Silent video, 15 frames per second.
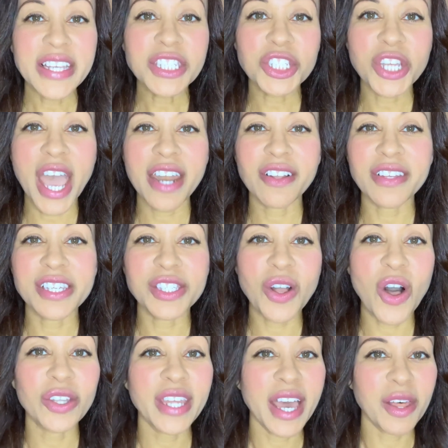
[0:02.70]
channel is
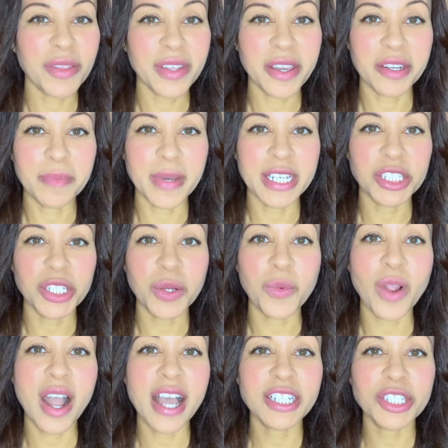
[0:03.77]
called Healthy on a Budget,
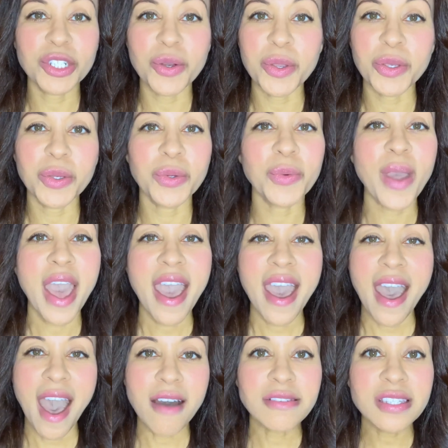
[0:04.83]
where I show you
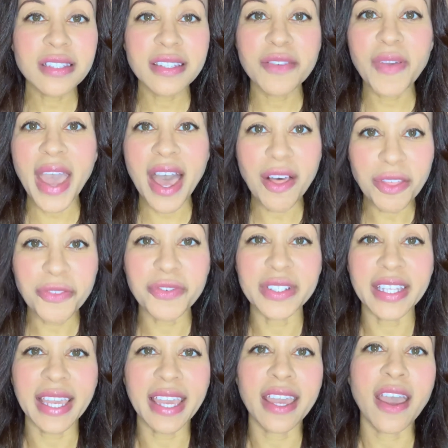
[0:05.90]
how to live
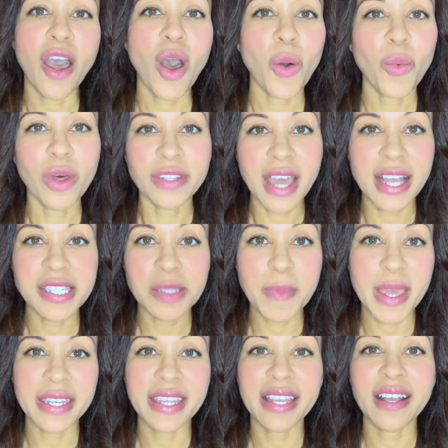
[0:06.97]
healthfully while not
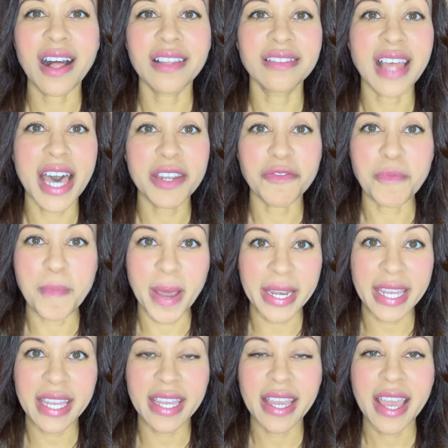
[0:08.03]
spending a lot of
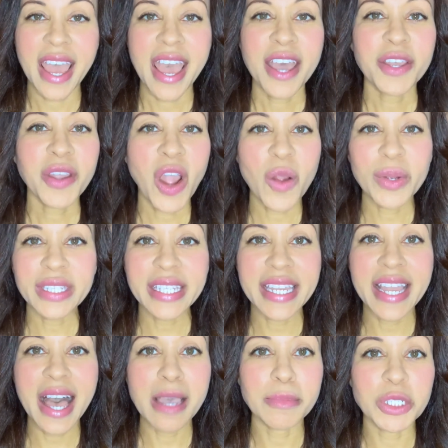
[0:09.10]
money.
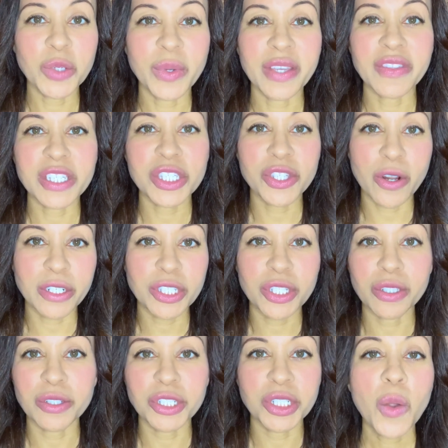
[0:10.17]
Currently, I'm doing the Starch
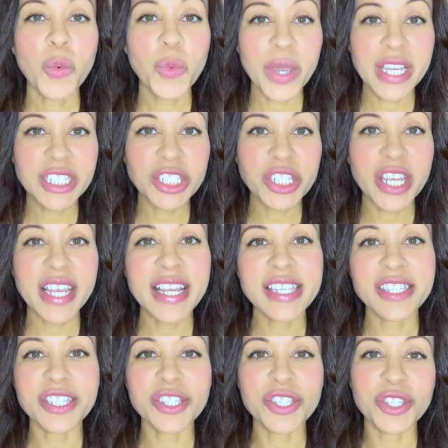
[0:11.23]
Solution, which
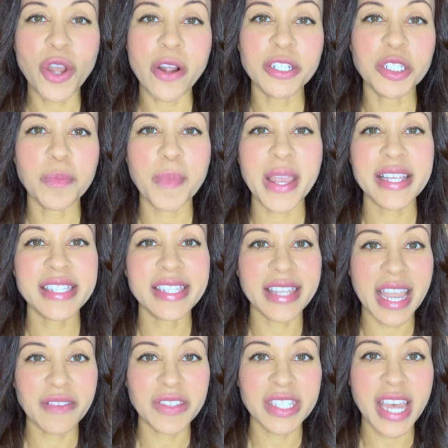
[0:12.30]
is a starch-based
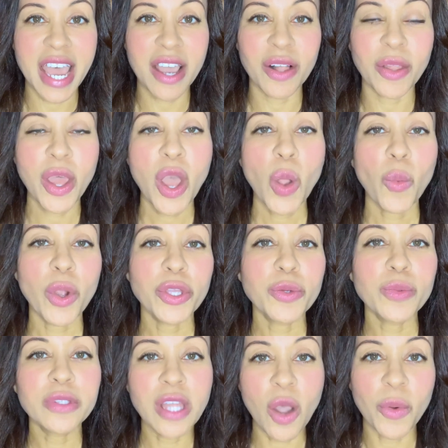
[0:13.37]
lifestyle where
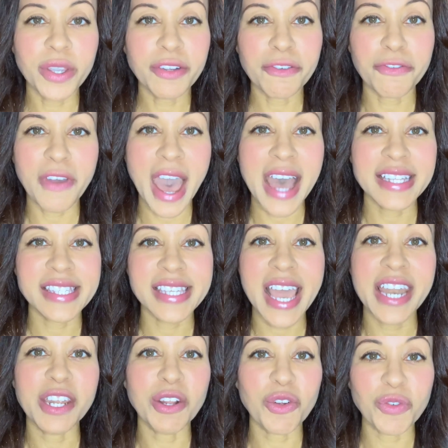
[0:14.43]
you lower your fats
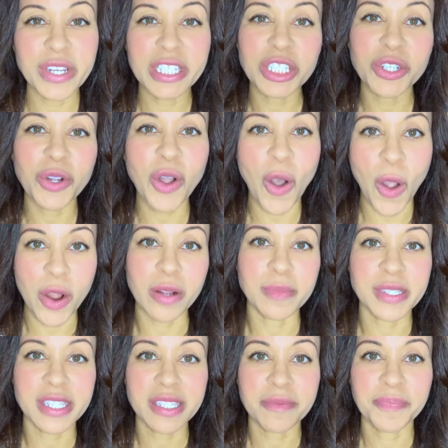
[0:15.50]
and increase your
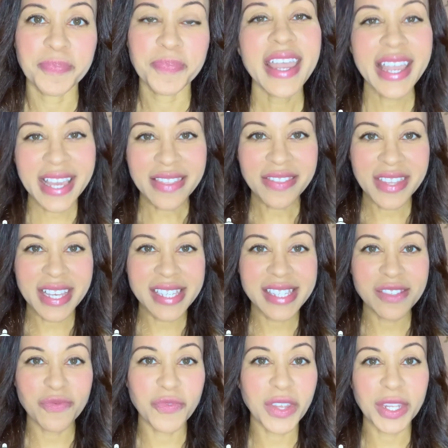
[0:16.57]
carbs. In
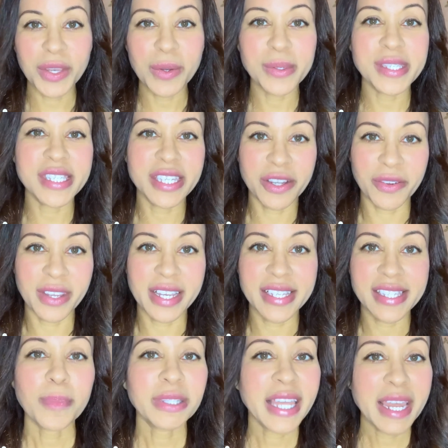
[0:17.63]
this video
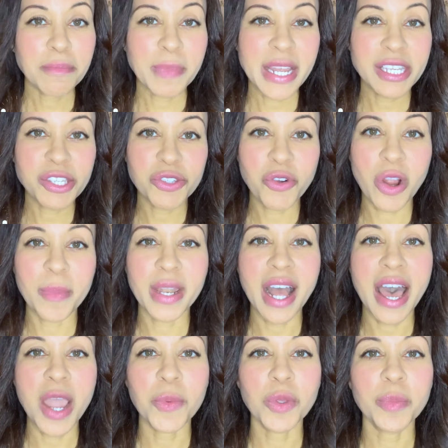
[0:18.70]
series, Plant-Based Storm and
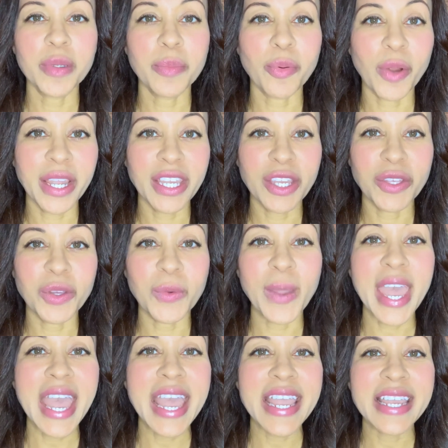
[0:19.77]
I will be bringing
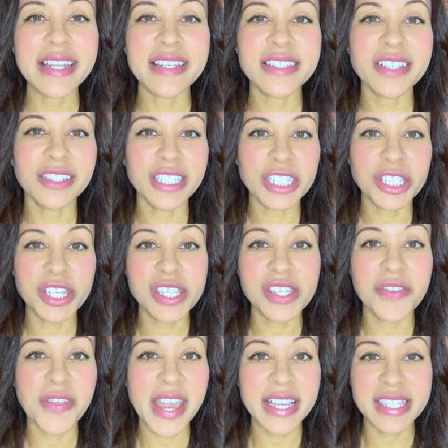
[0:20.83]
you 8 delicious
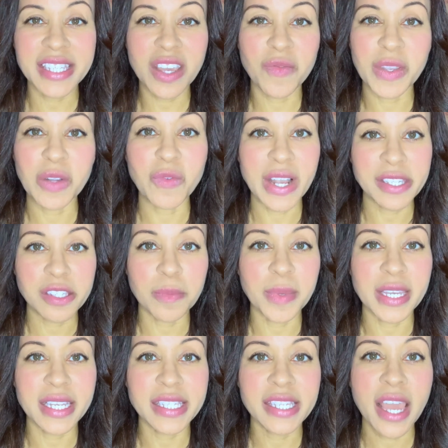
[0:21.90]
Thanksgiving
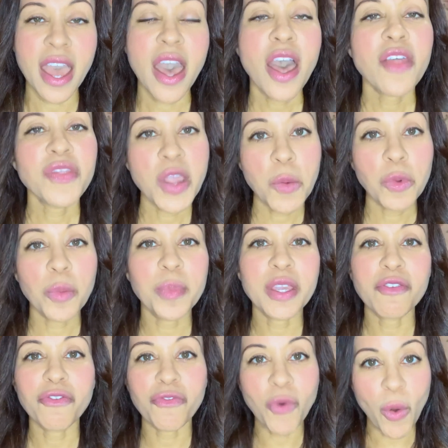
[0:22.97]
recipes. There will
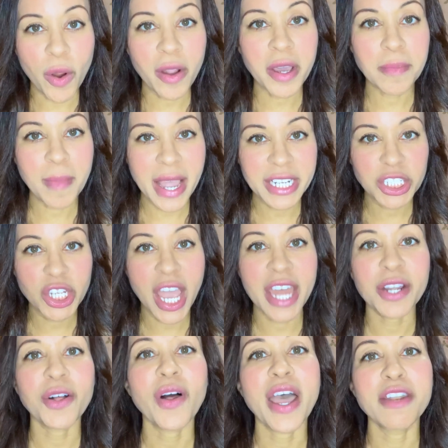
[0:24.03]
be 4 on my
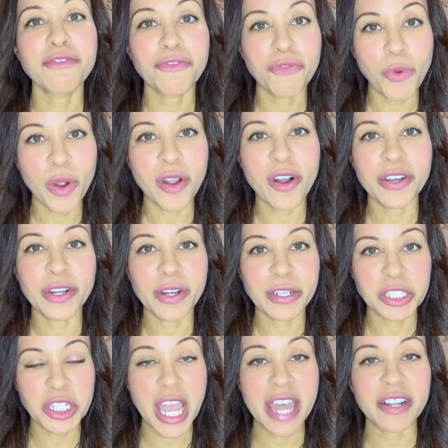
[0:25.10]
channel and 4 on her
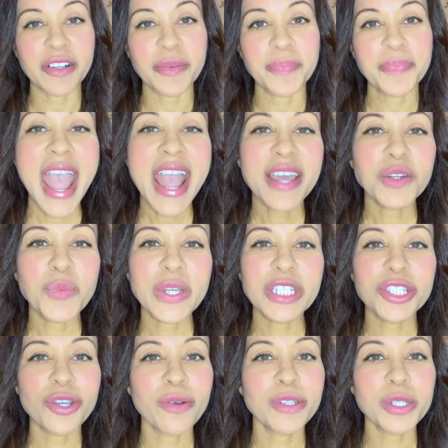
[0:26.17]
channel. And we
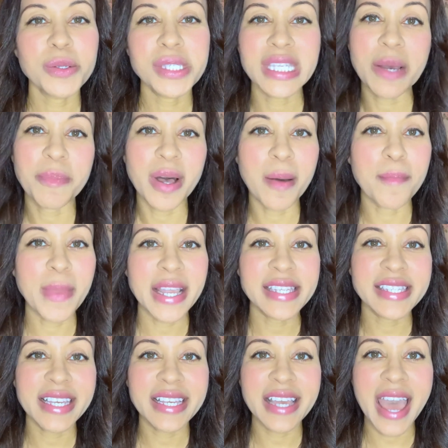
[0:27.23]
showed you some
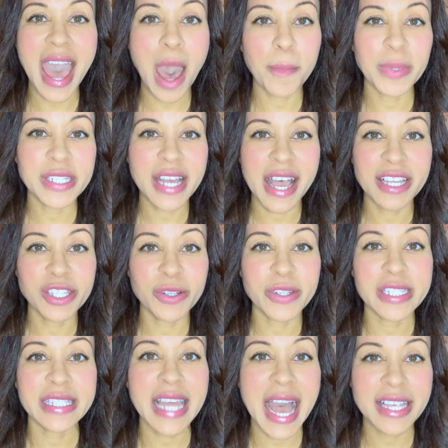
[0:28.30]
amazing
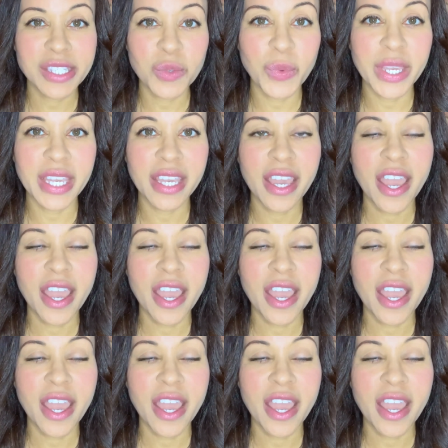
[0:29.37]
appetizers last week.